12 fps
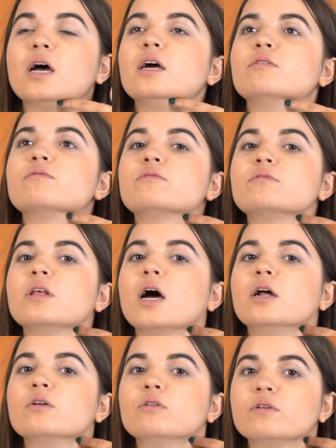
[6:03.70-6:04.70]
I don't
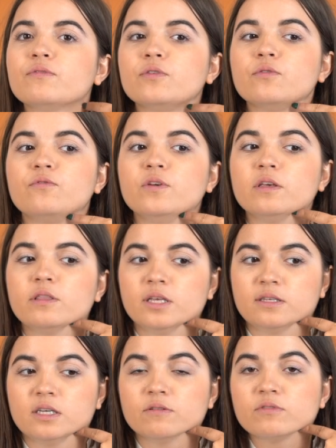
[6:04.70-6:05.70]
know if you think
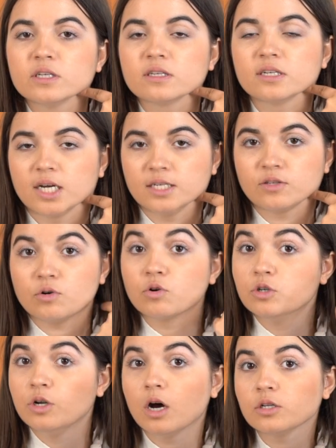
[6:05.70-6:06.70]
this gift is nice
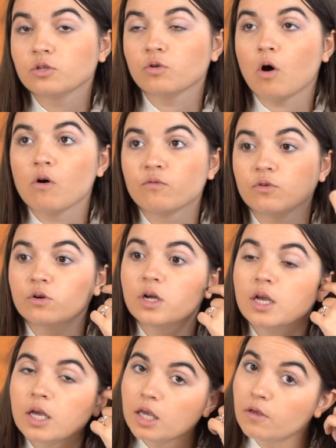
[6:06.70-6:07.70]
or not to
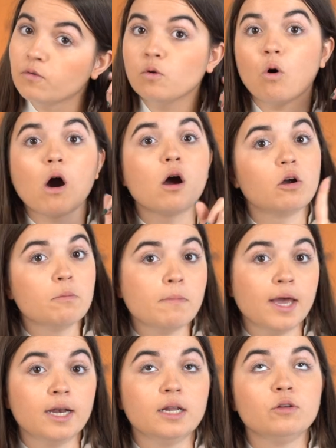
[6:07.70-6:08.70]
offer. If you are a
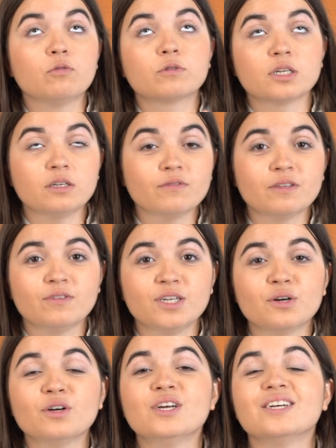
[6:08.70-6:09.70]
man and you're watching this
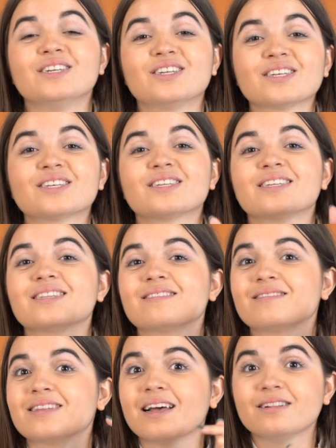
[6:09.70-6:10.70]
video, just
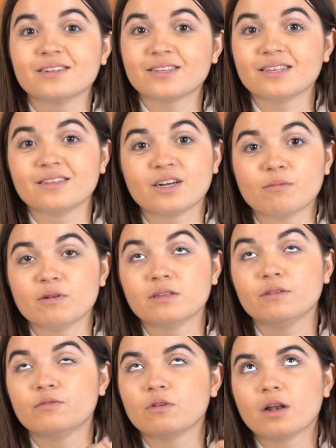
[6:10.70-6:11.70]
tell us in the
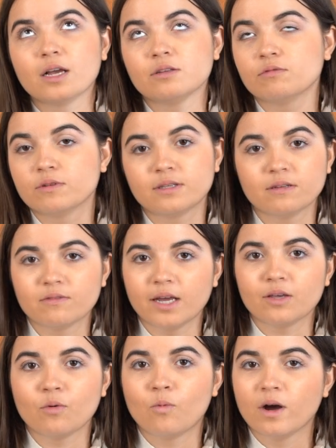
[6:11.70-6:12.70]
comment if you'd like to receive
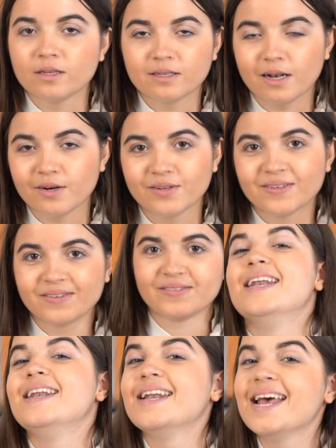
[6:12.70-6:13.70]
like a wine cellar.
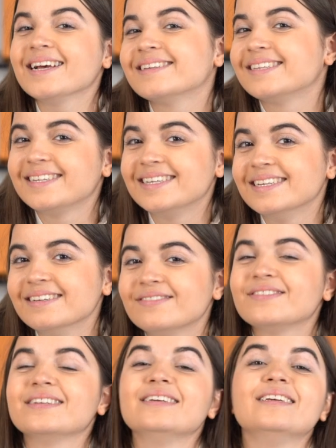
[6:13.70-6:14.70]
Next
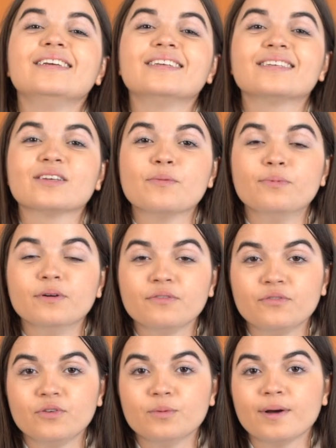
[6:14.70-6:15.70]
gift is a
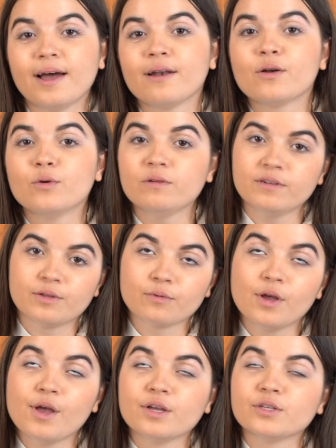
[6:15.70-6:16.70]
perfume at Louis
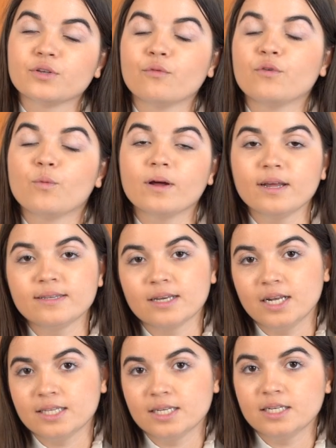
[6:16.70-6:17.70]
Vuitton. So the one I
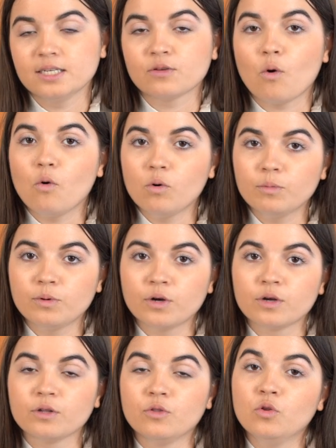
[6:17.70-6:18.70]
selected is
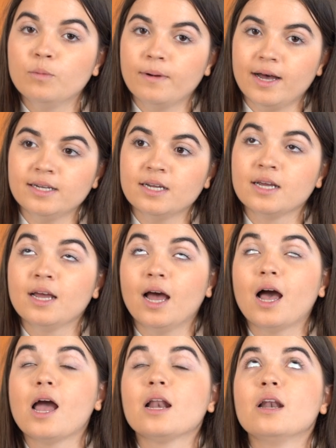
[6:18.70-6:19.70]
Ombre Nomade.
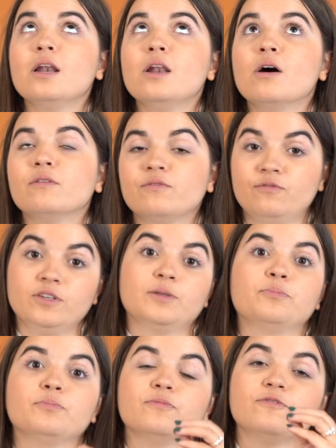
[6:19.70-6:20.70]
I love
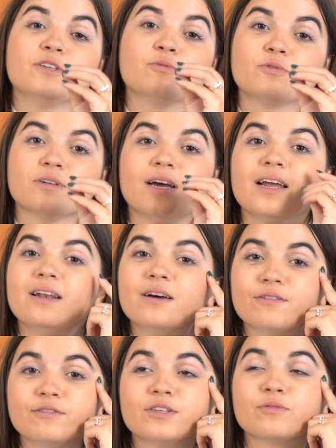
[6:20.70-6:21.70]
this one. I
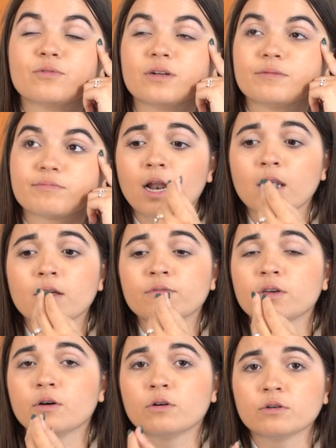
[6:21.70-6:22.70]
love this one. I
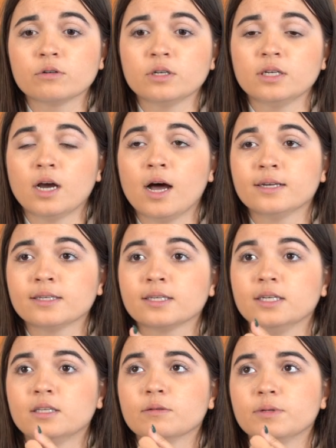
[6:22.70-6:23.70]
love the odor it
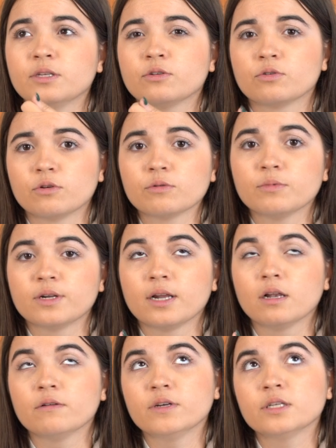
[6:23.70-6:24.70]
has. It's a bit strong, but I
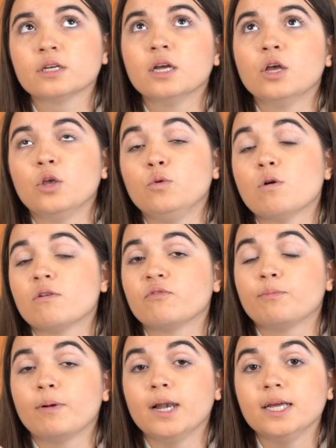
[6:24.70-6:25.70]
love it. You
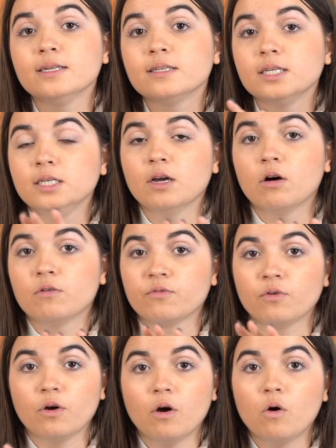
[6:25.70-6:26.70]
have plenty of
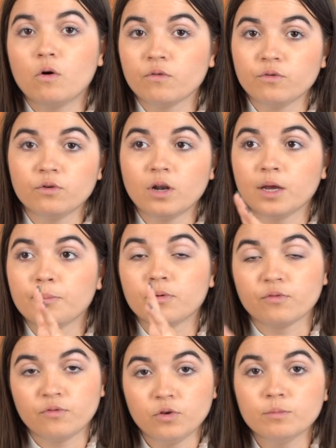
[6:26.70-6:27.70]
over like
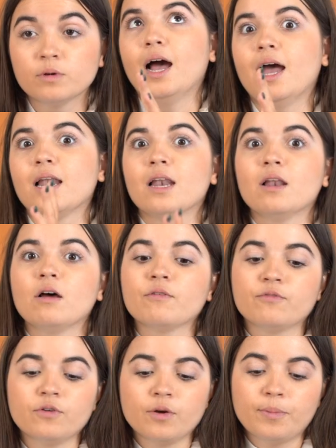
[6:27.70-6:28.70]
perfume. I
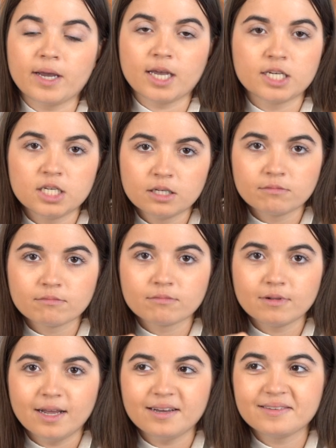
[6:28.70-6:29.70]
love the packaging.
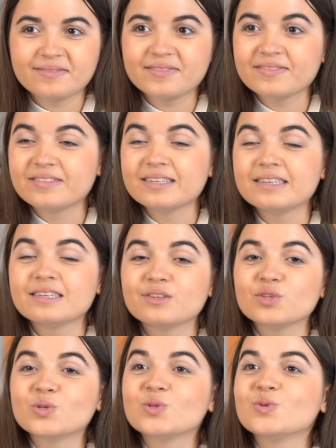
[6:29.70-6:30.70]
Like this
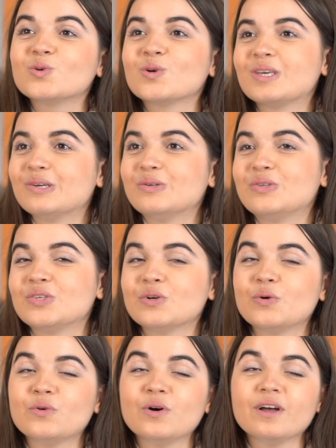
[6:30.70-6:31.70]
is so cute,
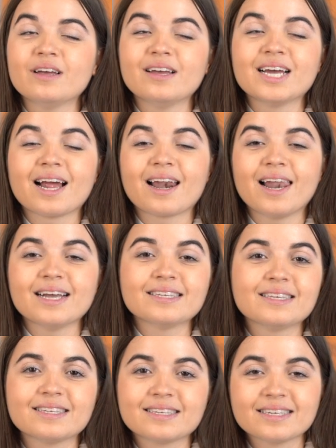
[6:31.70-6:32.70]
so class.
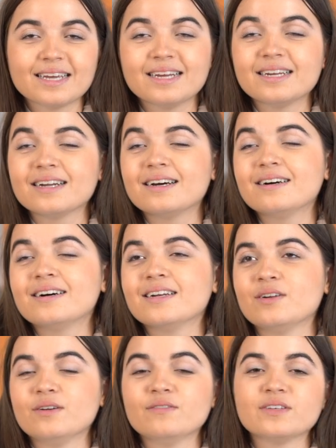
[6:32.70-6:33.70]
And oh, I
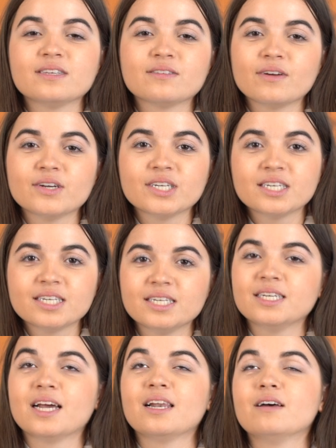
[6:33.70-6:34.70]
don't know, this is very
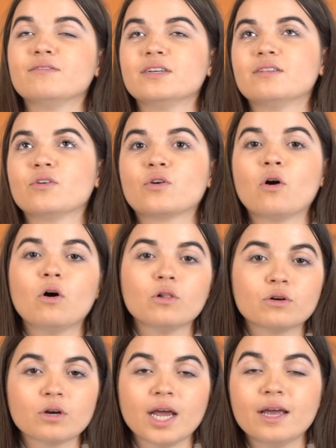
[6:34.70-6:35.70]
chic. I love it. The
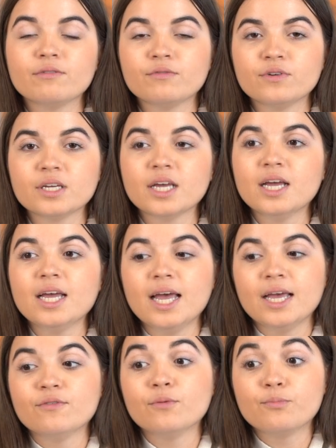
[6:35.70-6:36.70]
color, everything.
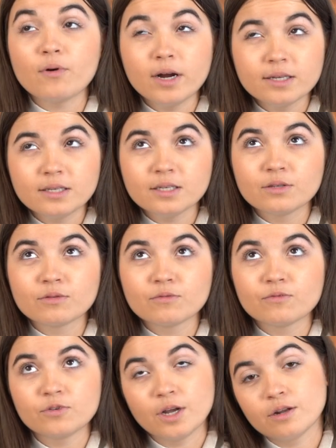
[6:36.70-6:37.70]
The price is
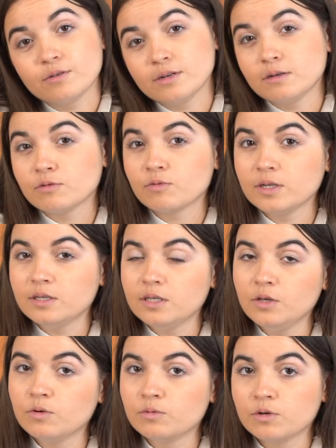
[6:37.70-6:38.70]

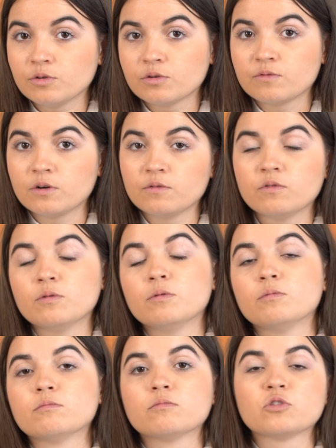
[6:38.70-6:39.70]
320 euros for
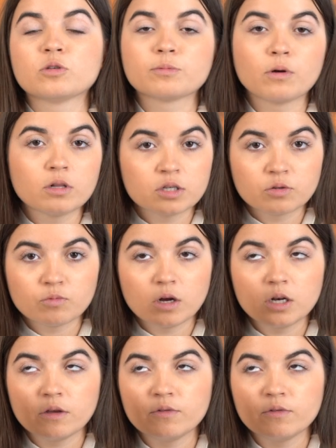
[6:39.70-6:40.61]
the smallest one.